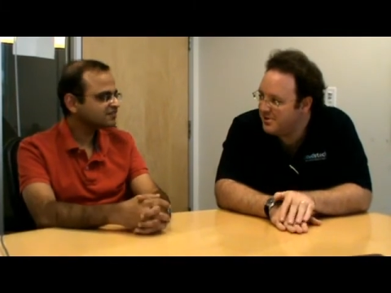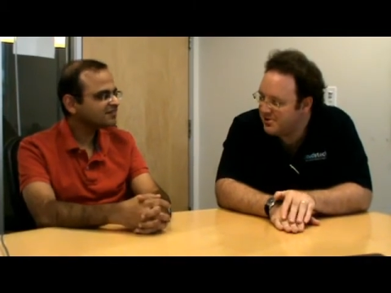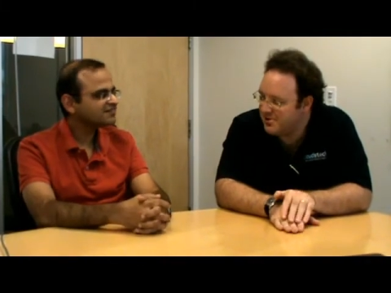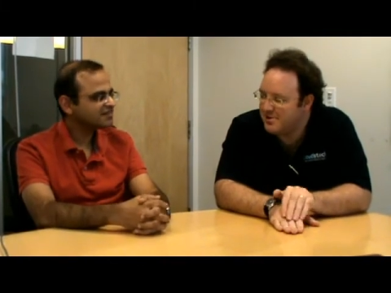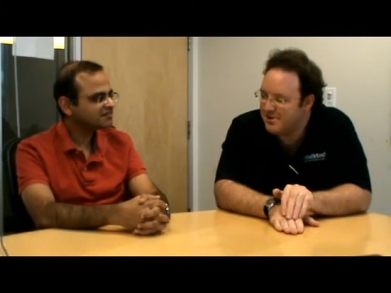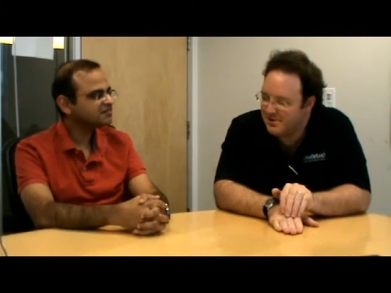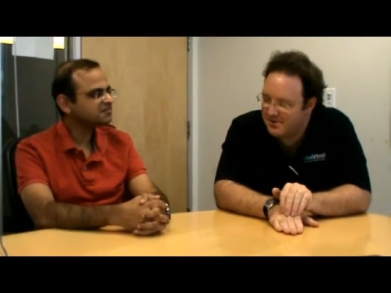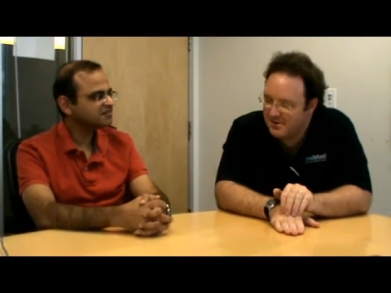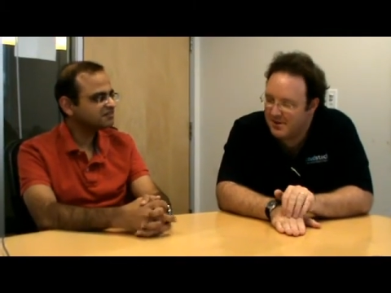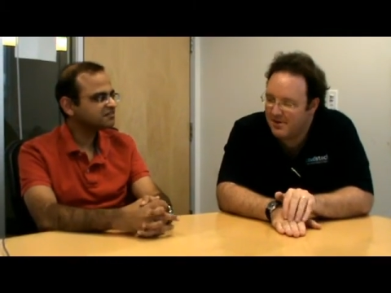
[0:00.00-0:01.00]
Speaker 1: insurance,
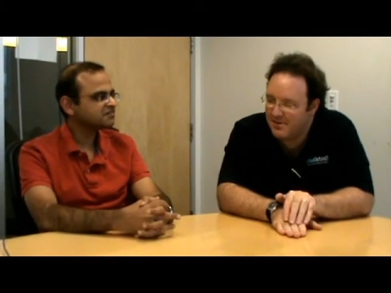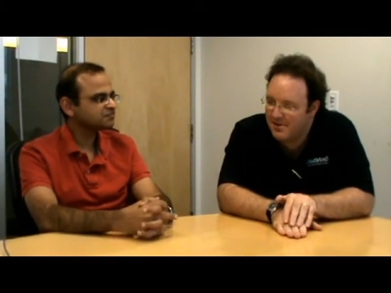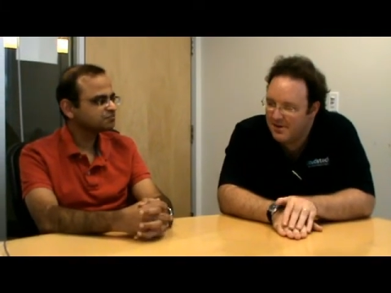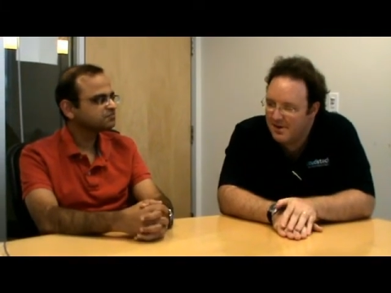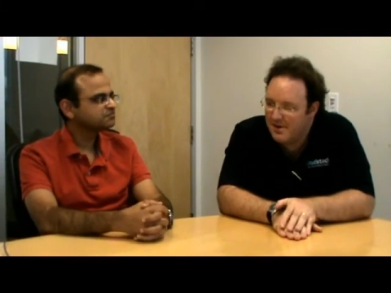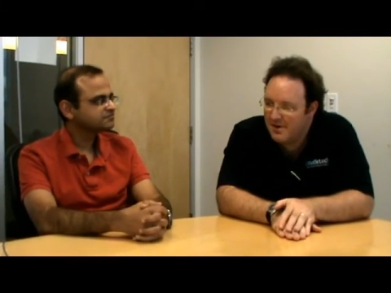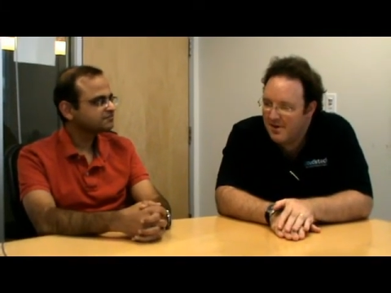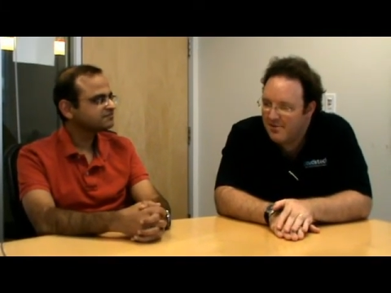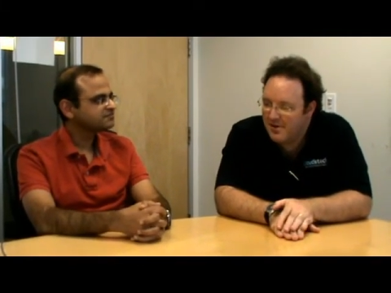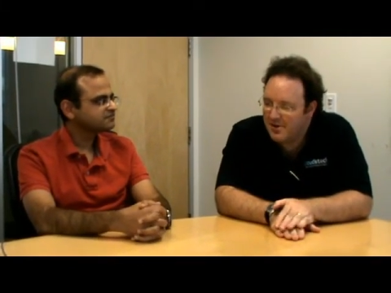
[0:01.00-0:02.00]
exactly. yeah.
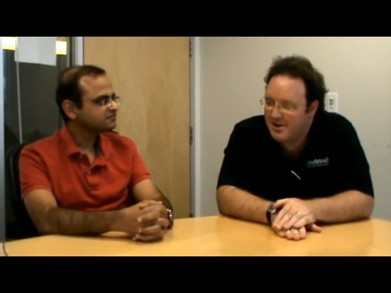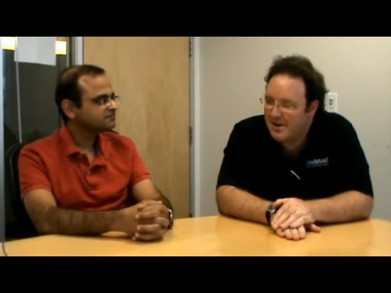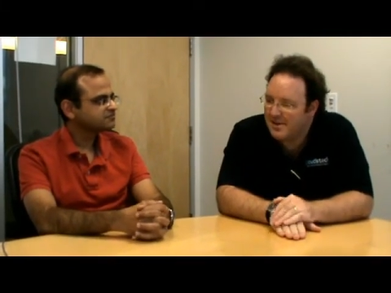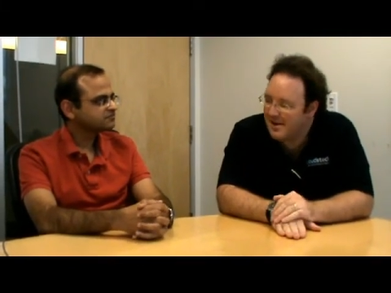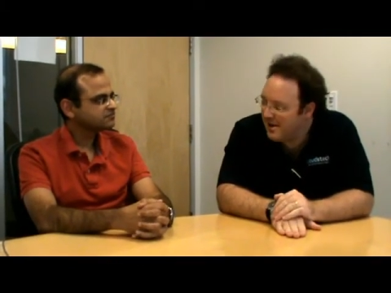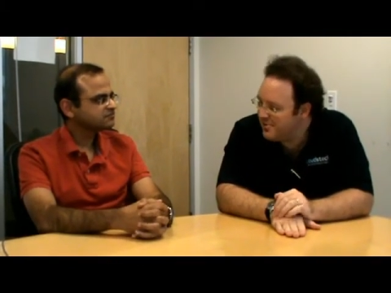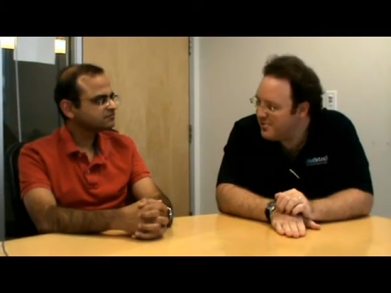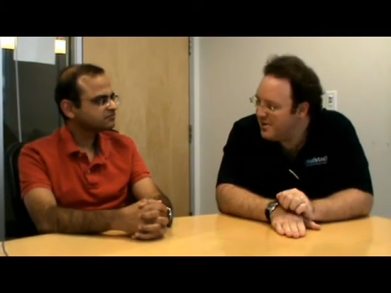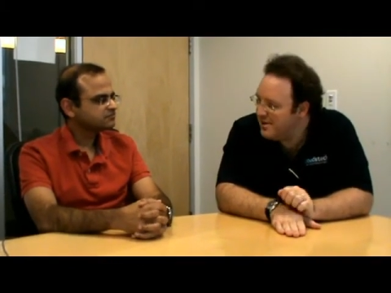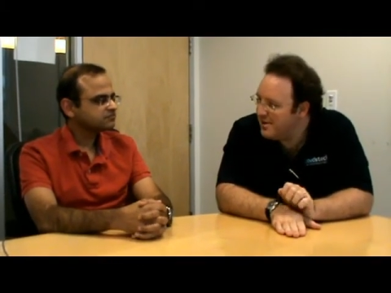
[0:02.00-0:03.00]
Very good, anything
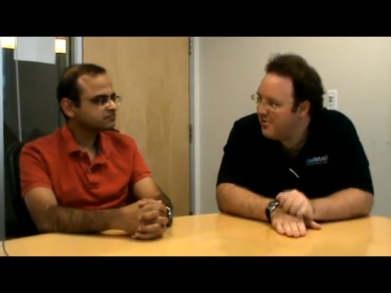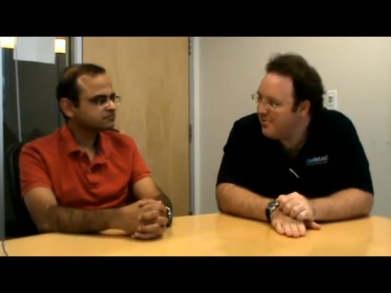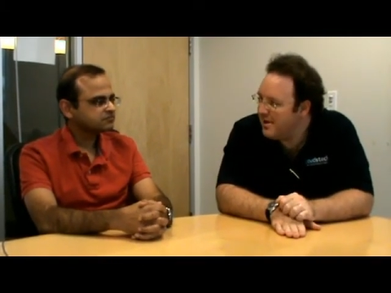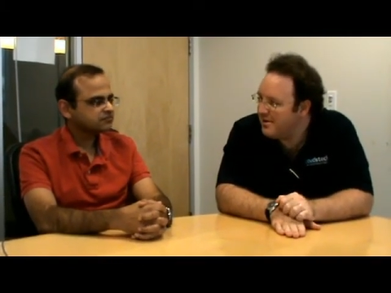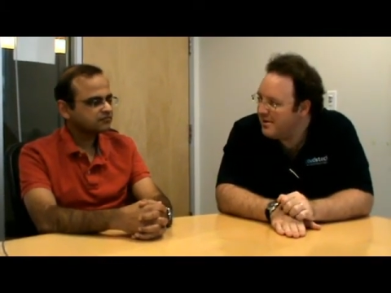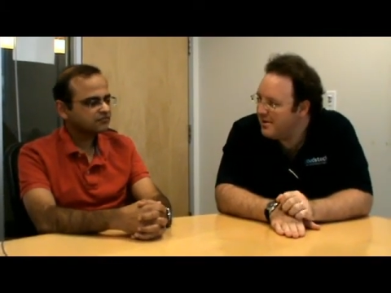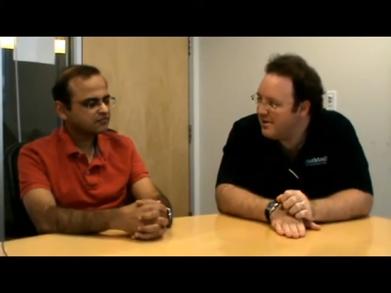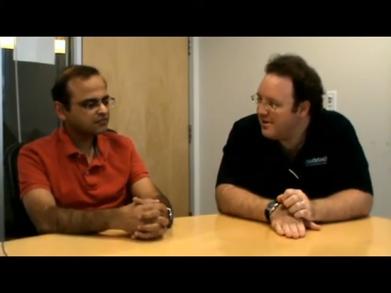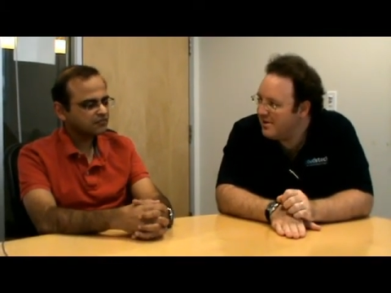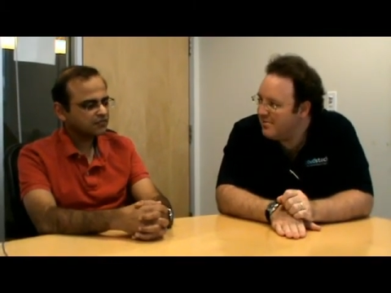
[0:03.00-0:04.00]
else we need to know about,
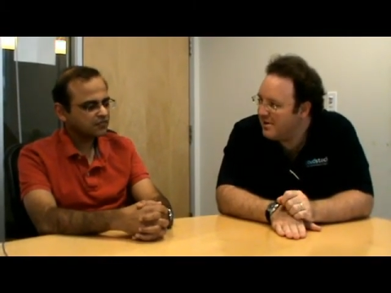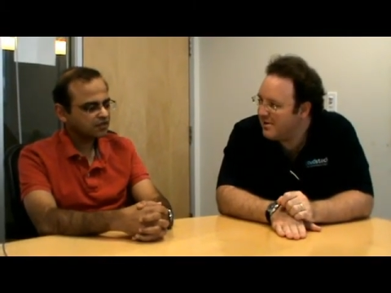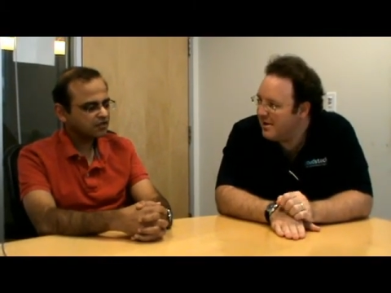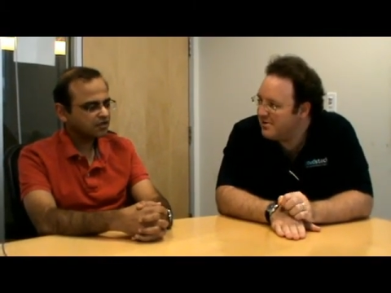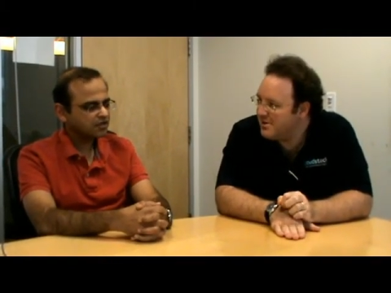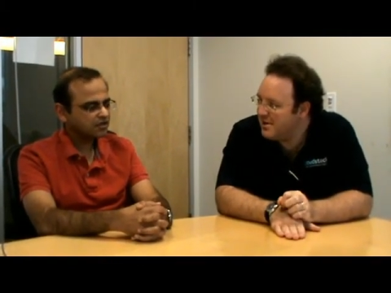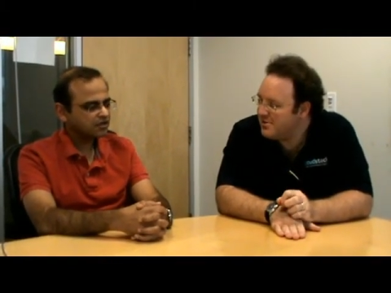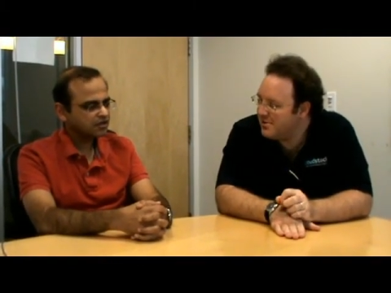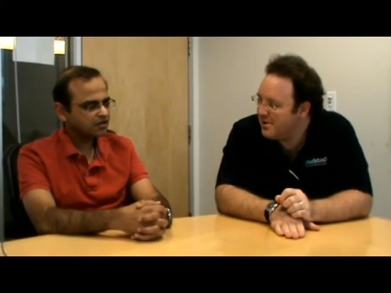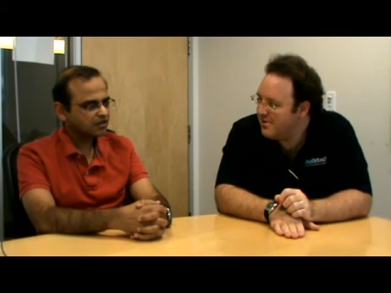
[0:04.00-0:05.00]
uh, about
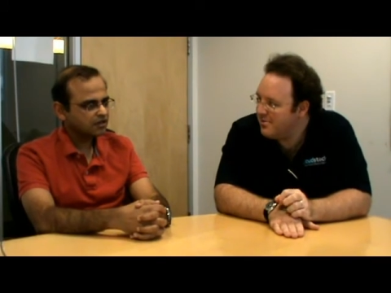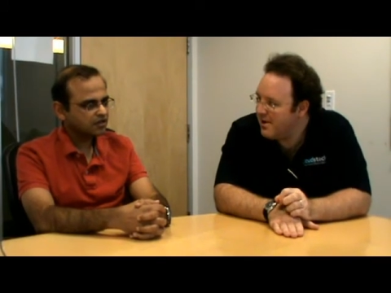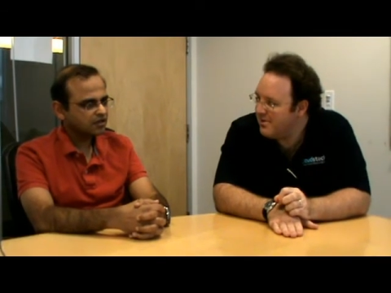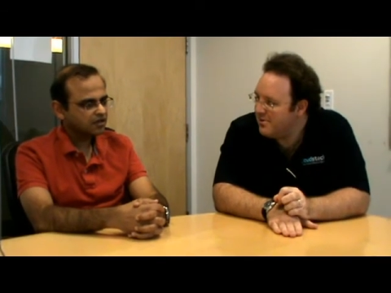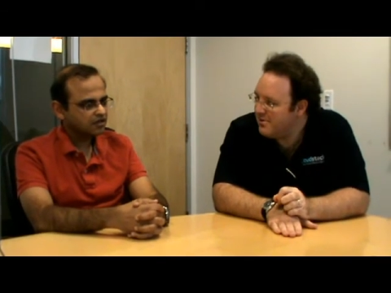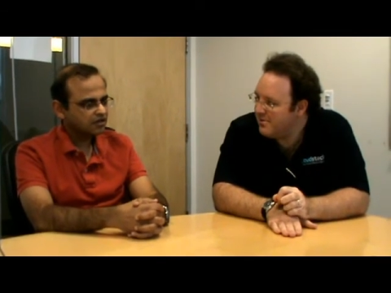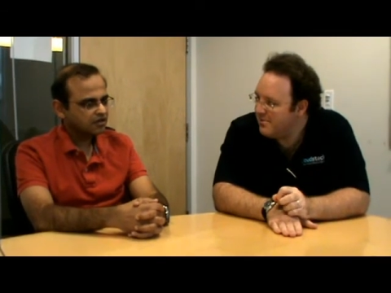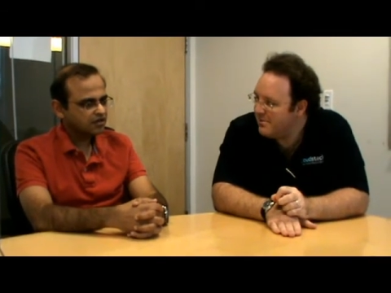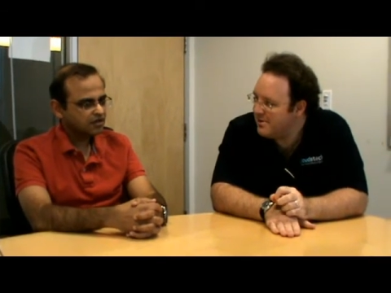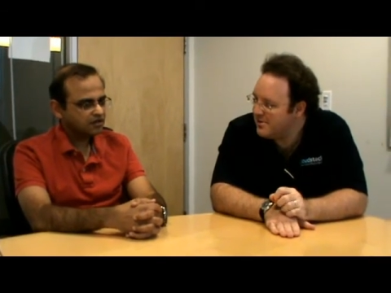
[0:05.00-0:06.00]
sex redundant router
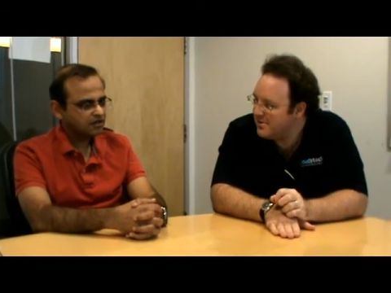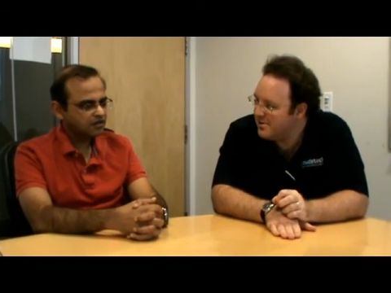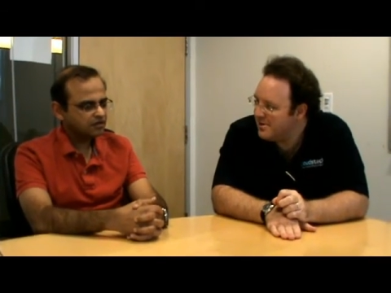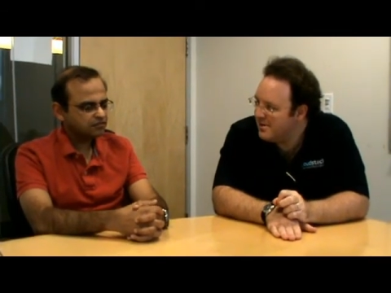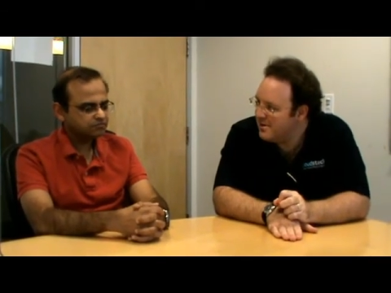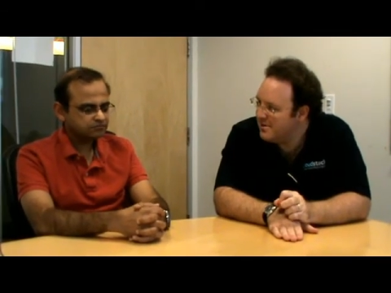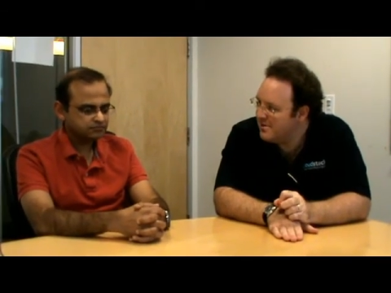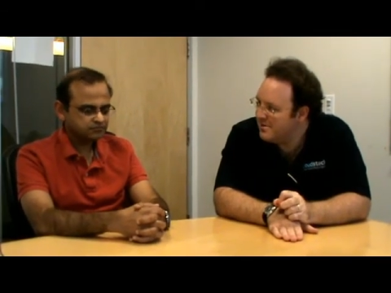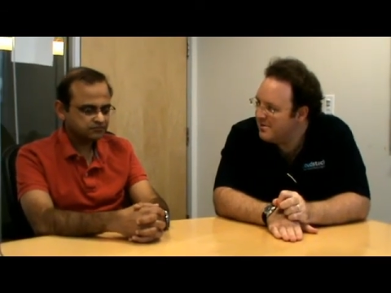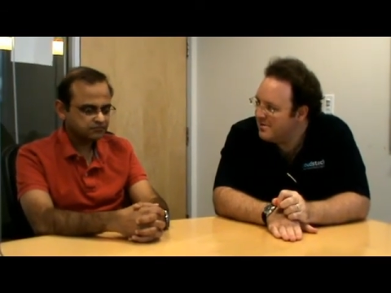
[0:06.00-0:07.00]
feature?
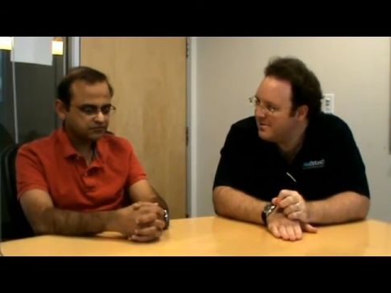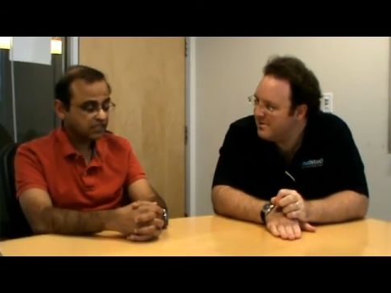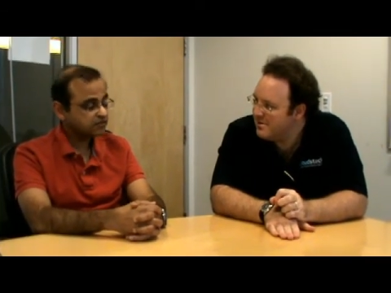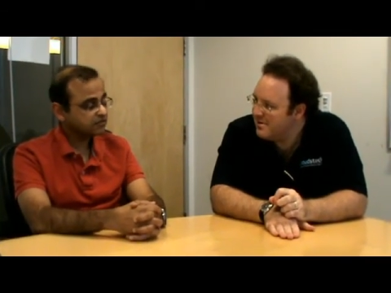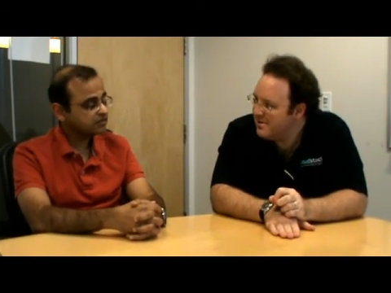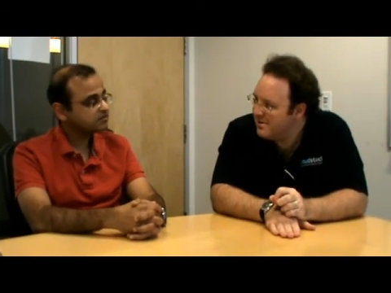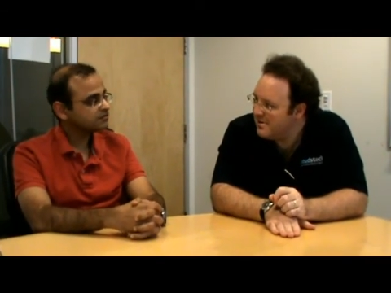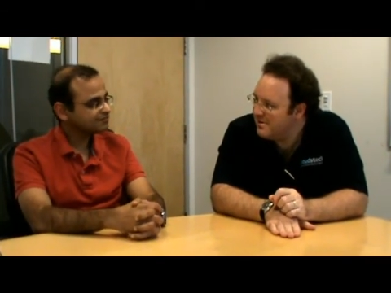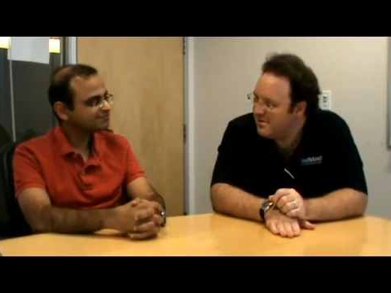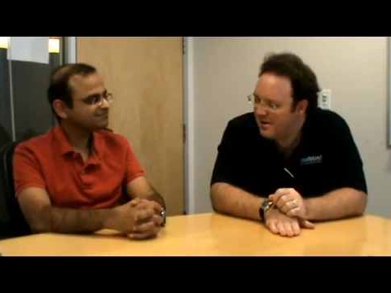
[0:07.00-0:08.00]
Um, I think that's it.